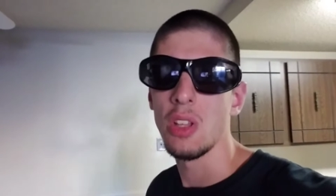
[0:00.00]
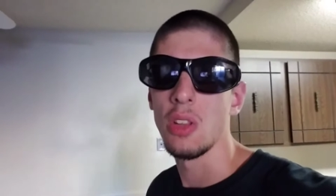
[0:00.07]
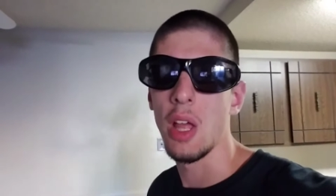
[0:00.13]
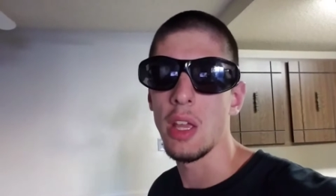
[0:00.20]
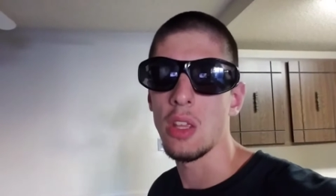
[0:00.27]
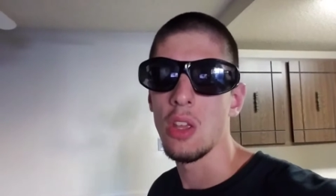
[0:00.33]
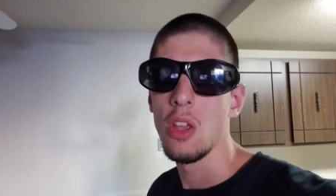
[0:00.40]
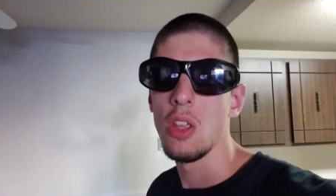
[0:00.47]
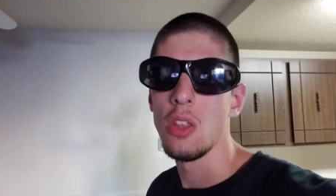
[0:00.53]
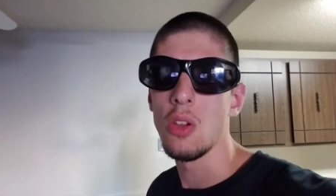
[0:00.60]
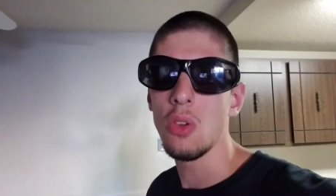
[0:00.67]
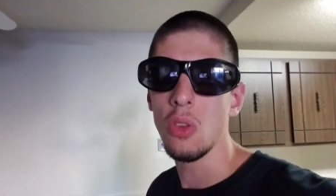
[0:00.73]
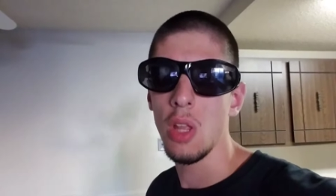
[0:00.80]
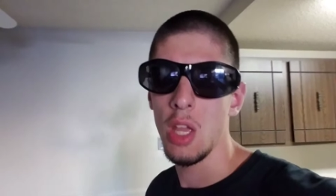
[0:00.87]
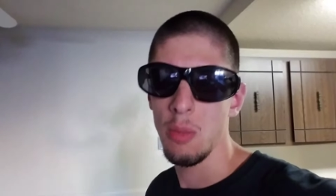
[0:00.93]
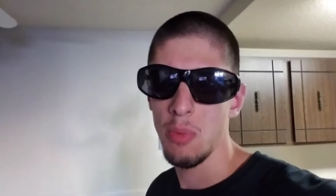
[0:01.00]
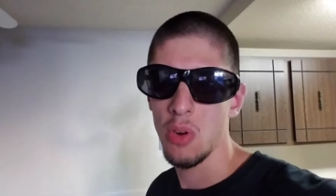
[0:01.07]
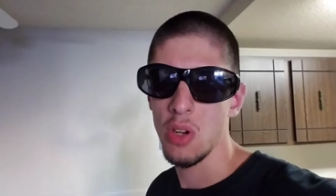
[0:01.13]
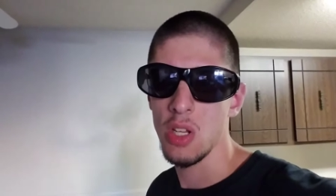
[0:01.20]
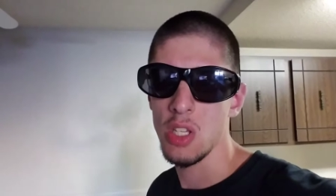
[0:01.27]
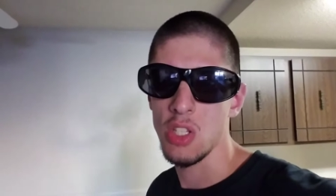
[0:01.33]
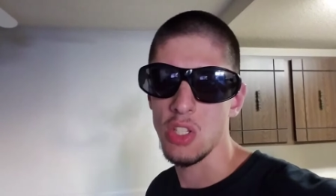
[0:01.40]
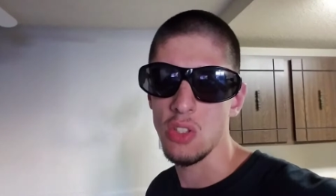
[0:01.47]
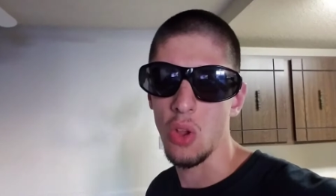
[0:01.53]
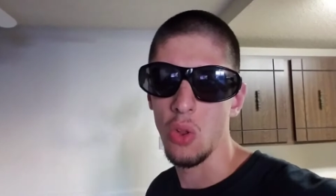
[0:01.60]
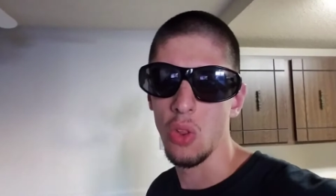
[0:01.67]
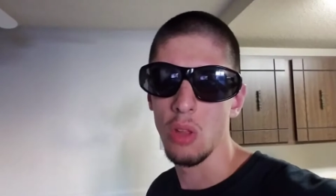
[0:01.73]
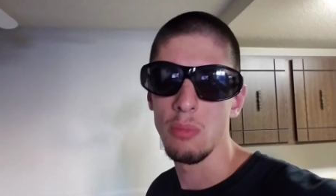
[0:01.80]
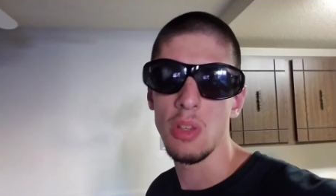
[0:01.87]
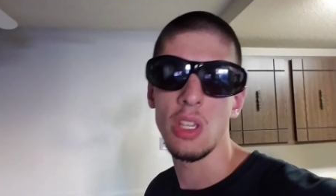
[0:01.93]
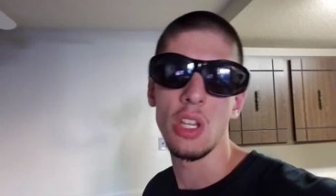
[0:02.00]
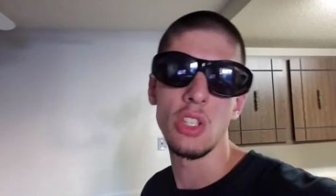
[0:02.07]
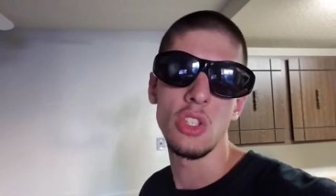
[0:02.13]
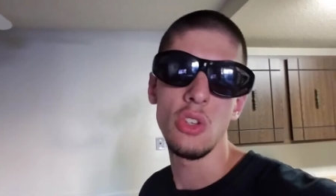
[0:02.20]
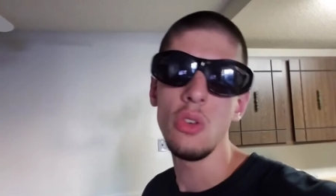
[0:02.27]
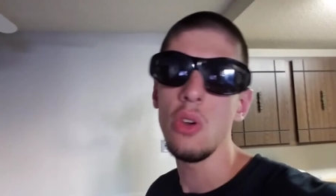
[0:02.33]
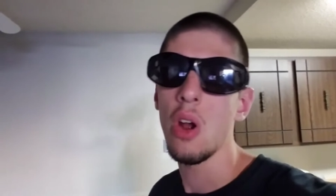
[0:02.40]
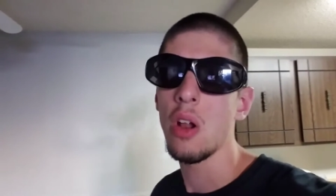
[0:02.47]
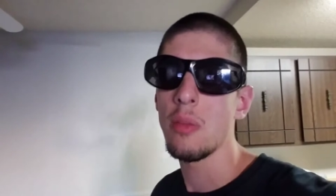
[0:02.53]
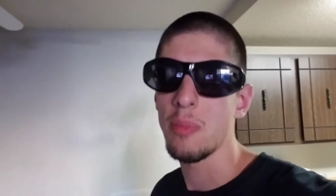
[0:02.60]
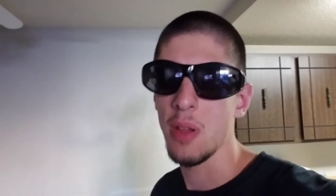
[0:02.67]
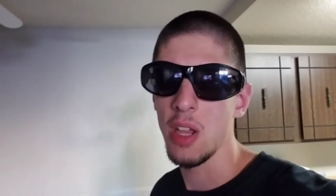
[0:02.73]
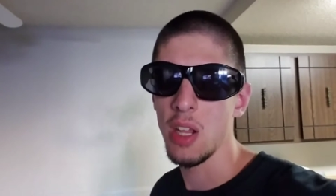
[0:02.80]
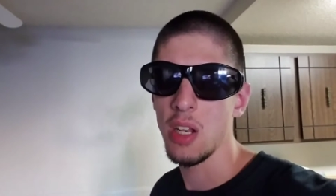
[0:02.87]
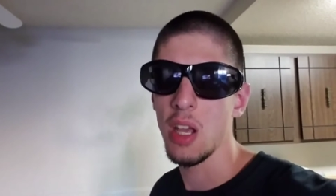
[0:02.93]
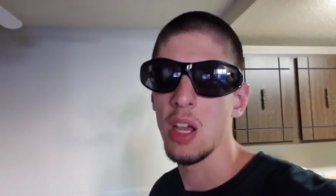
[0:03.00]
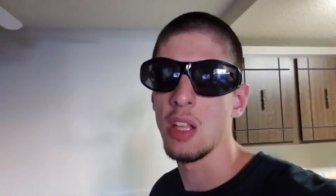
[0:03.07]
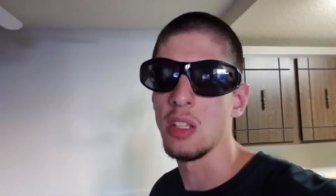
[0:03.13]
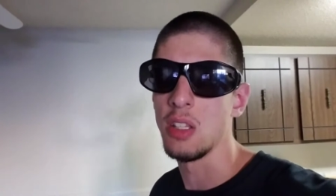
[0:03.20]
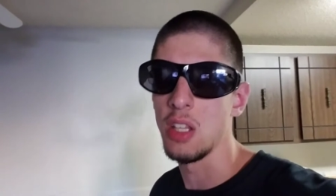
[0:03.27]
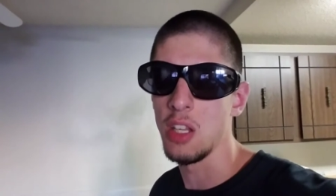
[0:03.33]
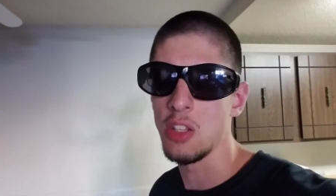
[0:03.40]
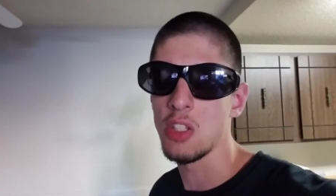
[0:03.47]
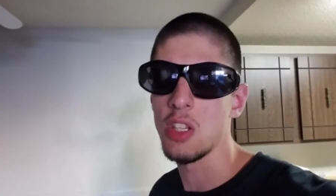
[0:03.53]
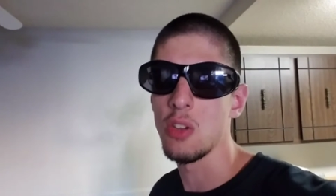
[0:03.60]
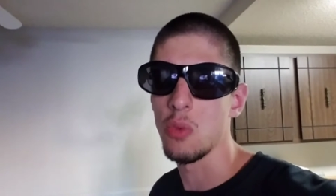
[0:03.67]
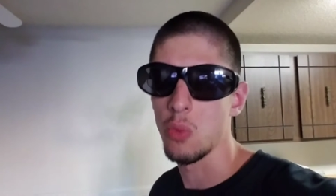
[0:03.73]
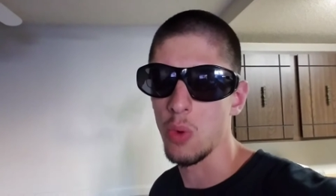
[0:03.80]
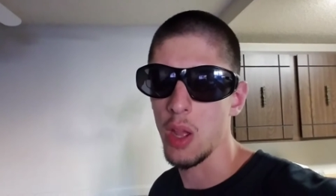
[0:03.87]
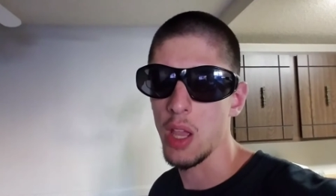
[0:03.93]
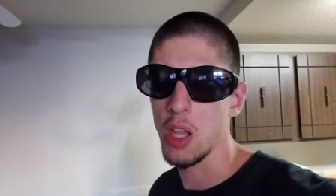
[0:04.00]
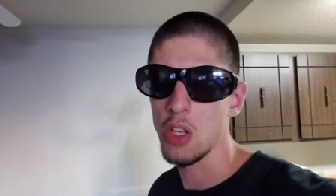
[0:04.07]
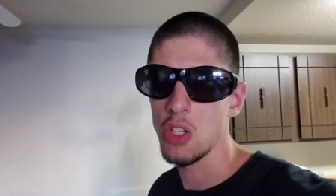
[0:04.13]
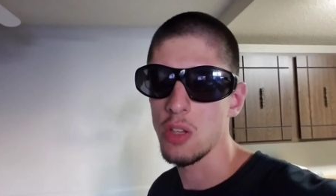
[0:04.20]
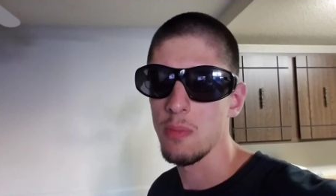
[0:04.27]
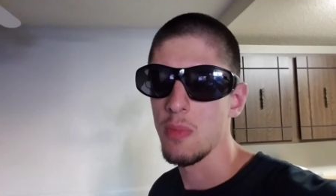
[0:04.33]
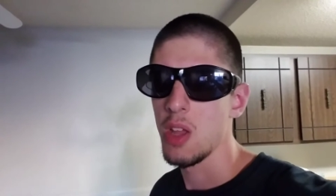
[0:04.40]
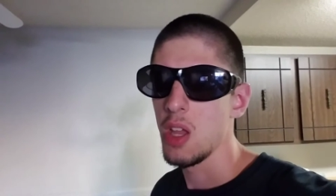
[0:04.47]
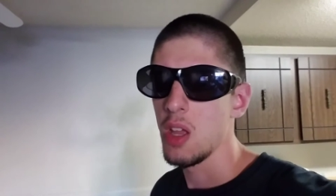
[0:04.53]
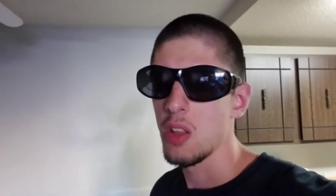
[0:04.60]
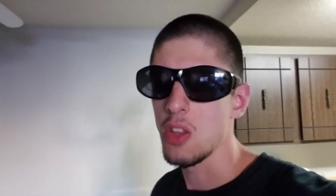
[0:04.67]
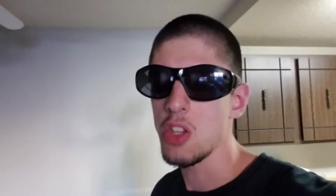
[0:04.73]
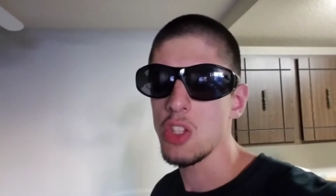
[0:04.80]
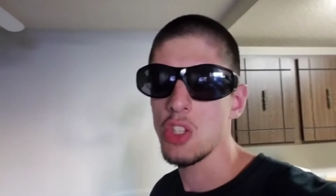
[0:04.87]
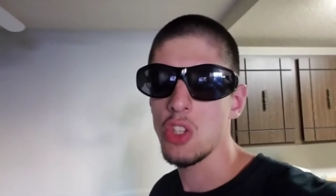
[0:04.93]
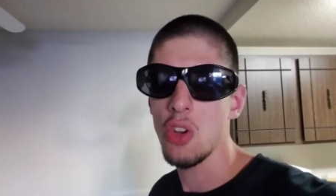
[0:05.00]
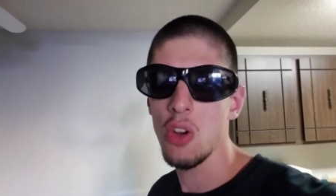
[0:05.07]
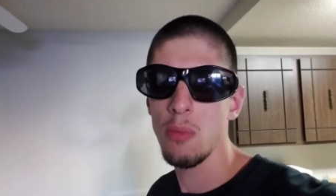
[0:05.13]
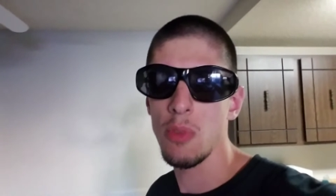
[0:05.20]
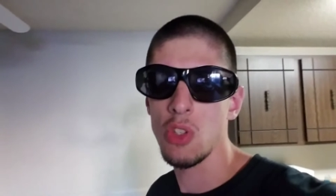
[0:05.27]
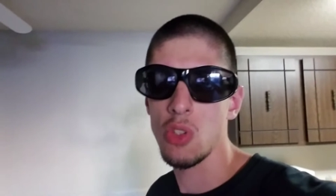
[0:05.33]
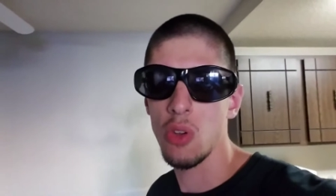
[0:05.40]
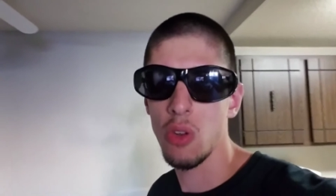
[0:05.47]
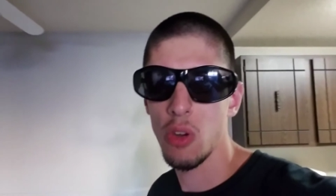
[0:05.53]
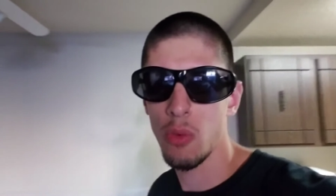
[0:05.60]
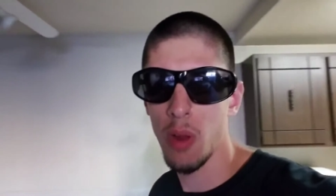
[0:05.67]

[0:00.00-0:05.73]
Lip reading: Like, your labor is stolen because you aren't paid a decent wage. This term is thrown